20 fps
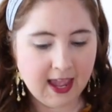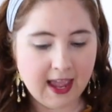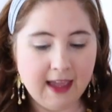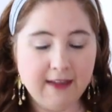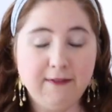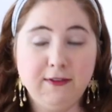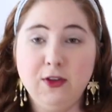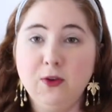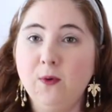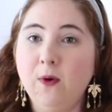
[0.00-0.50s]

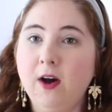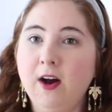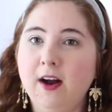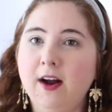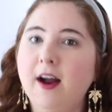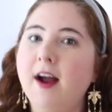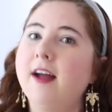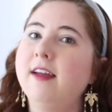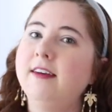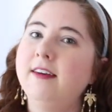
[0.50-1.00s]
If you
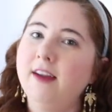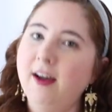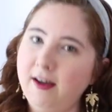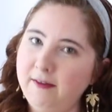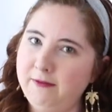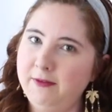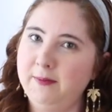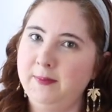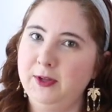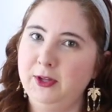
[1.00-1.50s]
are
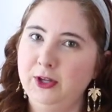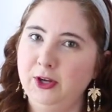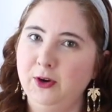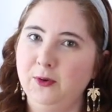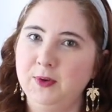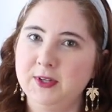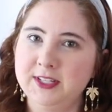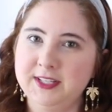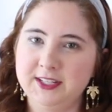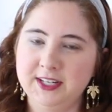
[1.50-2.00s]
not
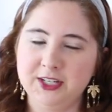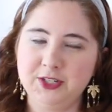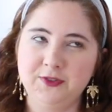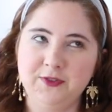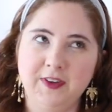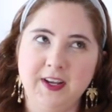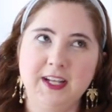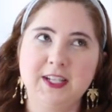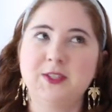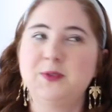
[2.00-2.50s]
familiar with Stitch
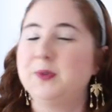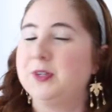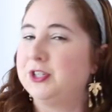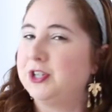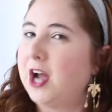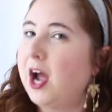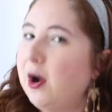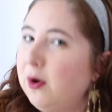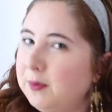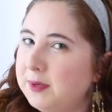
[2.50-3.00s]
Fix,
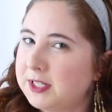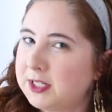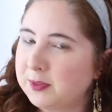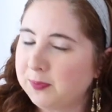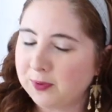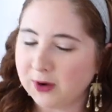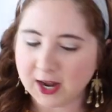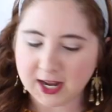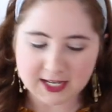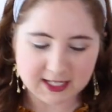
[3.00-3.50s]
which I would be
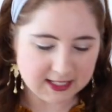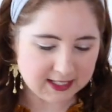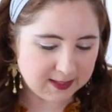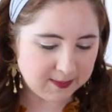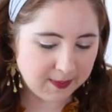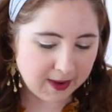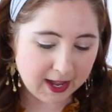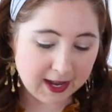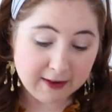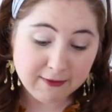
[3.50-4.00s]

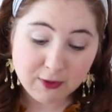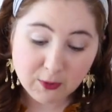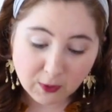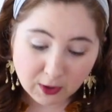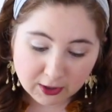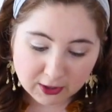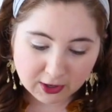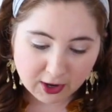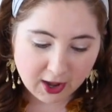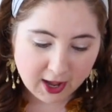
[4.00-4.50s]
surprised, but if you
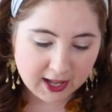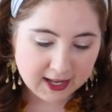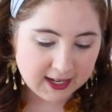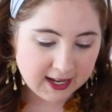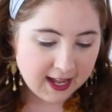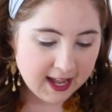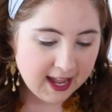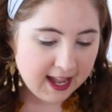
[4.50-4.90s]
are not,